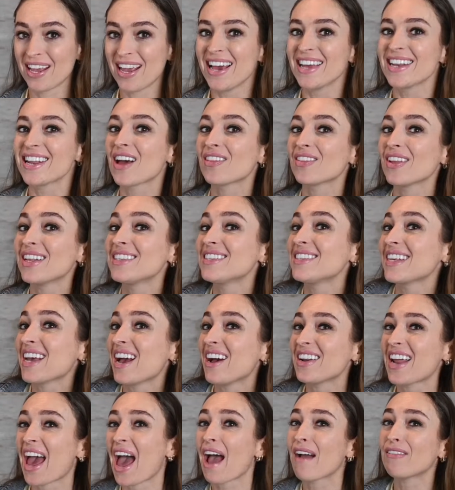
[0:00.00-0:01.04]
Now let's say on
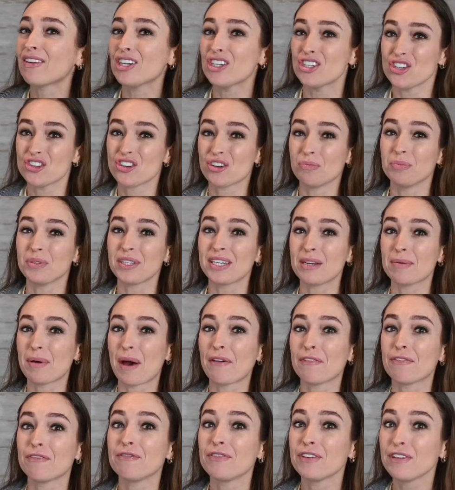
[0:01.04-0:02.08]
average you complete about
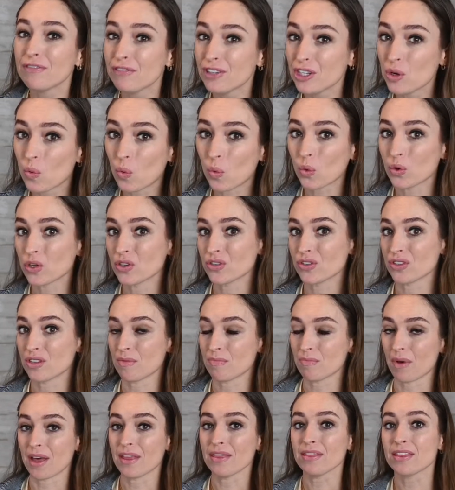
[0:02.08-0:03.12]
50 orders a
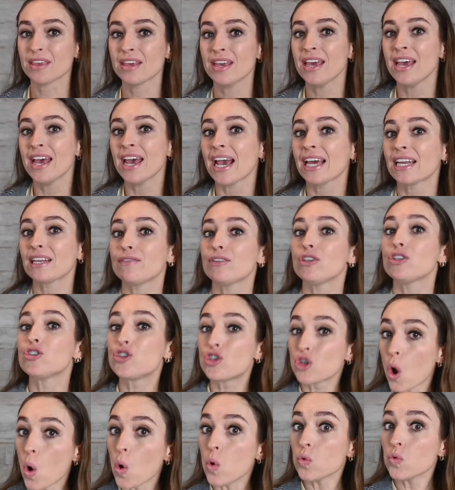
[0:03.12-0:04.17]
month, and if you
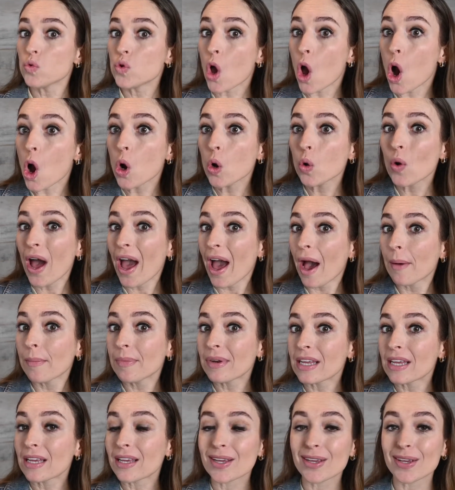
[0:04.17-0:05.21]
don't know how
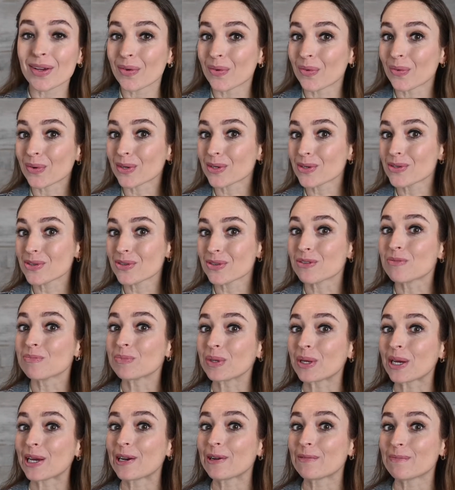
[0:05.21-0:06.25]
many orders you
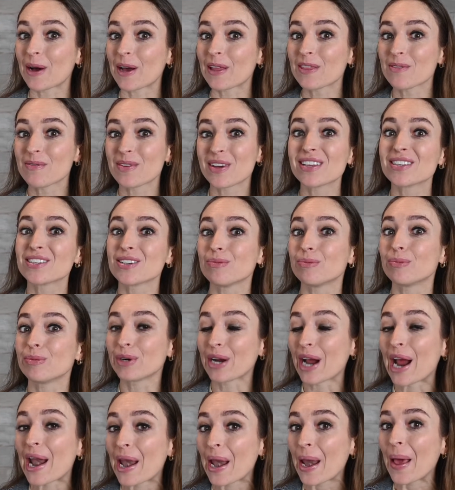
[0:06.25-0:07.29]
complete a month because you're
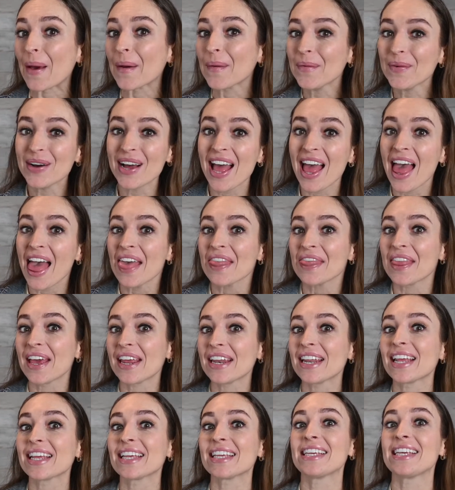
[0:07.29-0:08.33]
brand new,
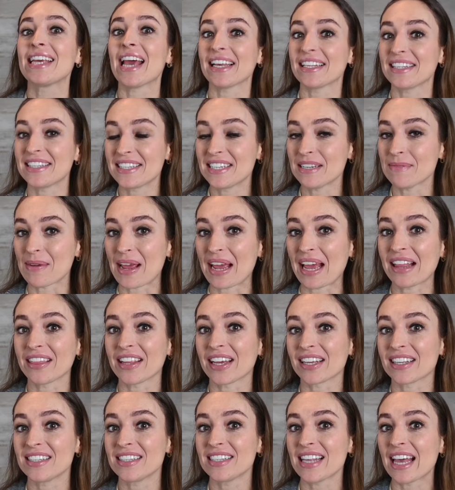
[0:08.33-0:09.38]
then guesstimate,
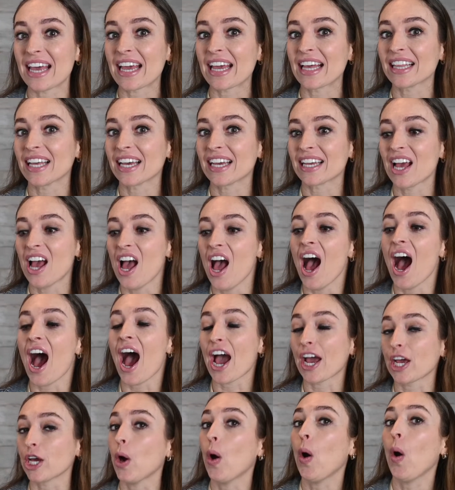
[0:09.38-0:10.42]
like say like
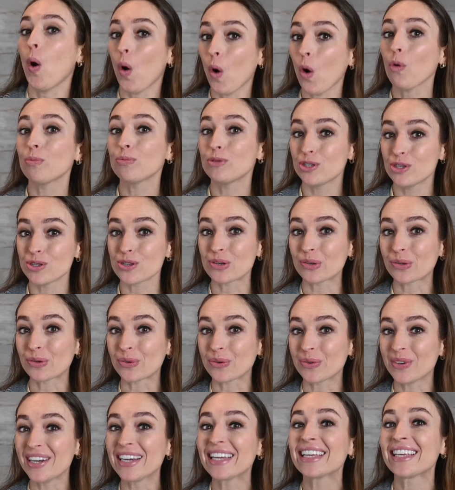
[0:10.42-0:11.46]
I hope
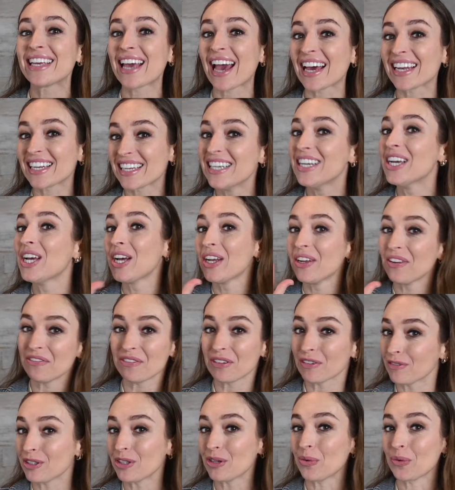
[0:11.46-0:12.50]
to get
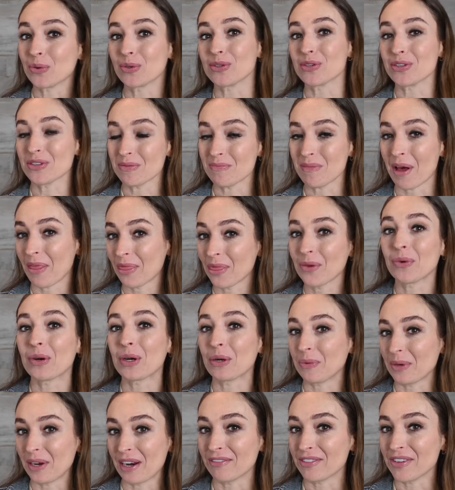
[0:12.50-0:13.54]
50 orders a month or
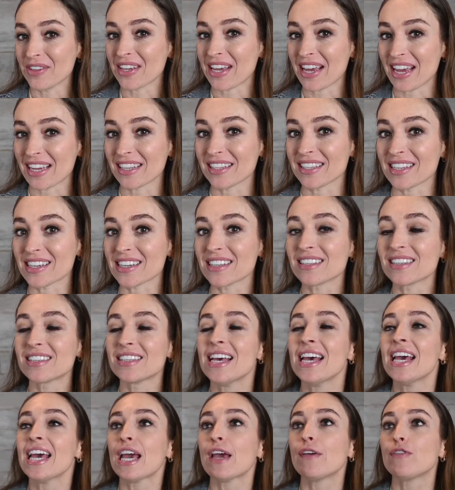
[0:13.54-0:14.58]
whatever the case is,
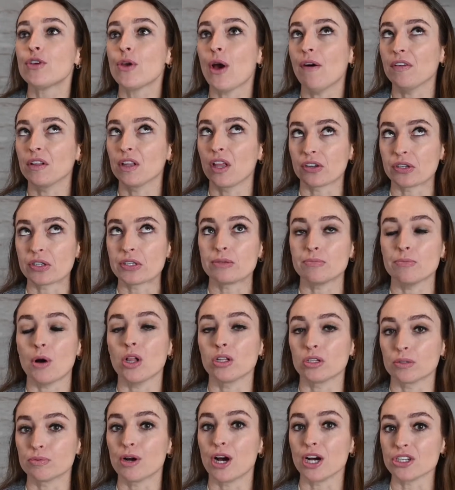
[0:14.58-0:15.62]
if you have a lot of
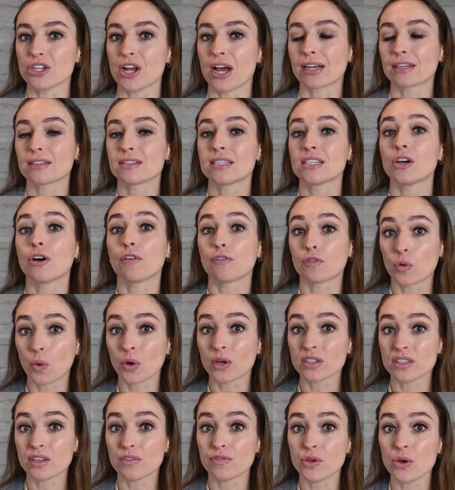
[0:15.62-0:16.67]
smaller projects. Now, of
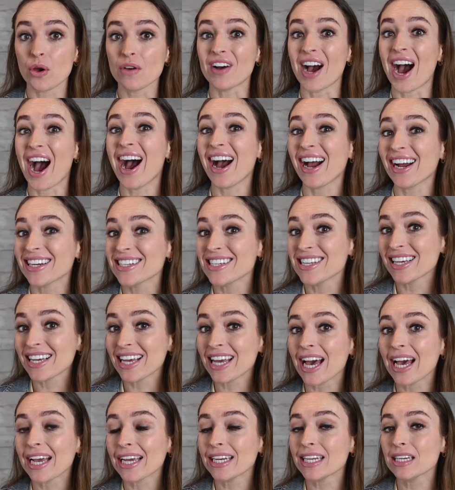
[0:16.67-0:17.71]
course, if you have a high ticket
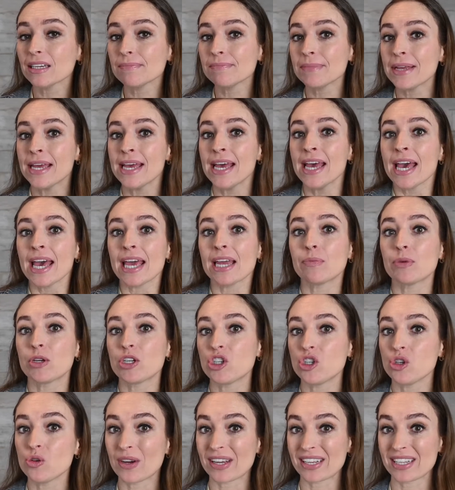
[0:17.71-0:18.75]
item in which
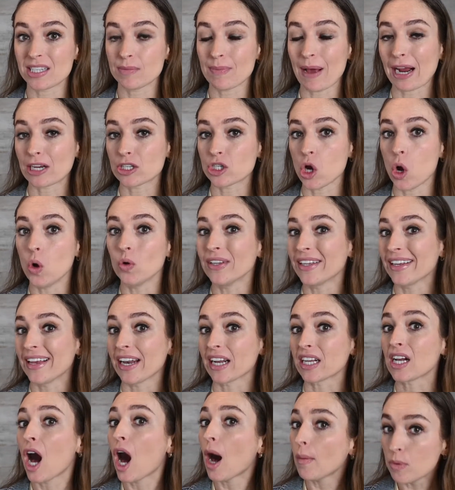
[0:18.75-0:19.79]
you expect to only get a
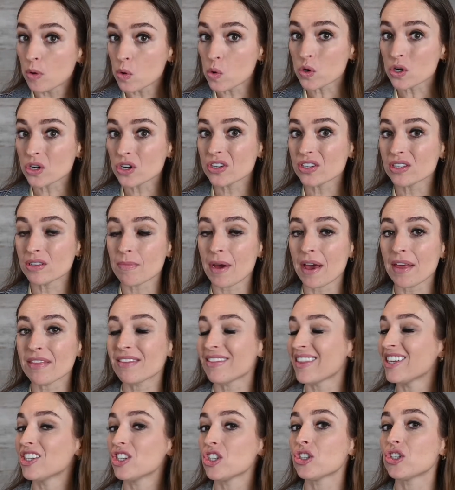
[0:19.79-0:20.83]
couple orders a month,
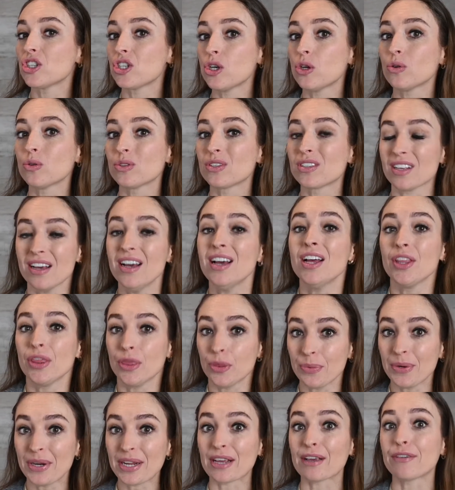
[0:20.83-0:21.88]
then just use
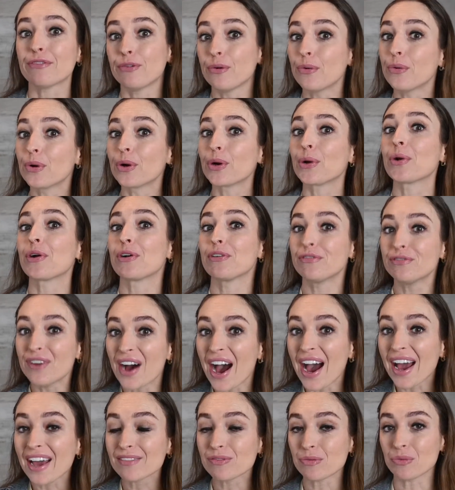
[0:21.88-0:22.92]
3, 4, or
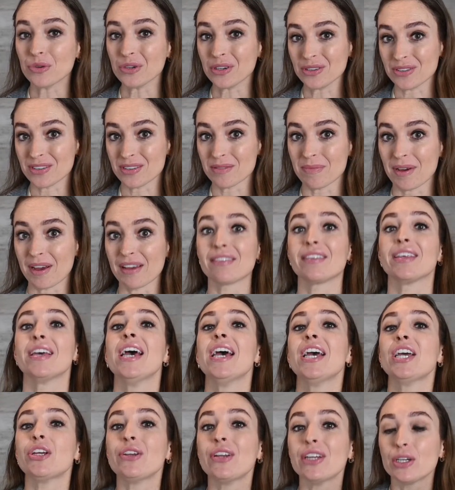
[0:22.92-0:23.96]
5 orders a month.
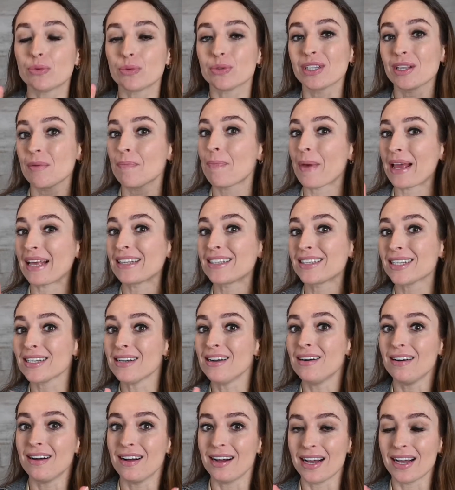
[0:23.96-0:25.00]
You need to really base it
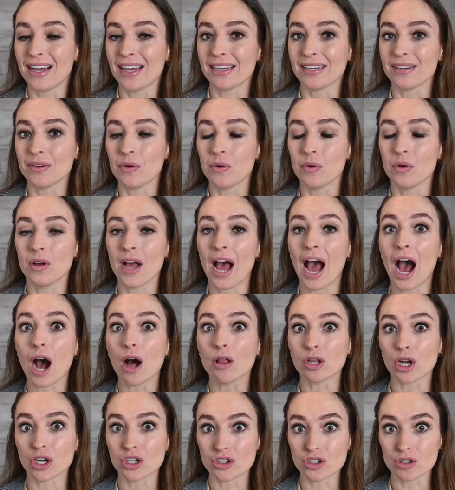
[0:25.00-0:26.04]
on how
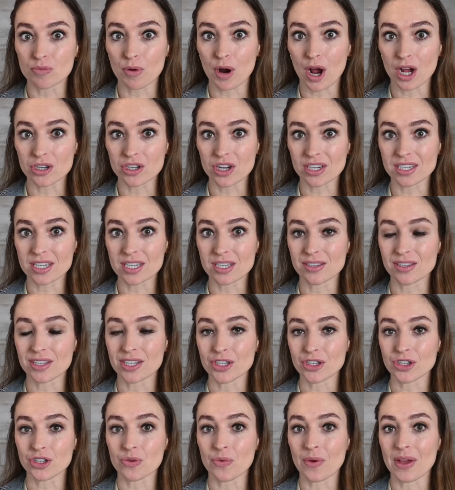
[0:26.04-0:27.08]
large the project is that
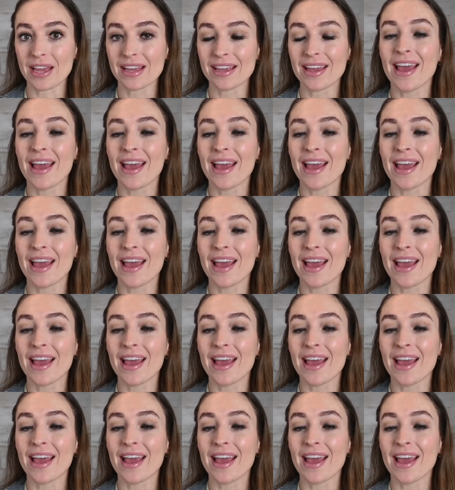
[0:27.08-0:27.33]
you're doing,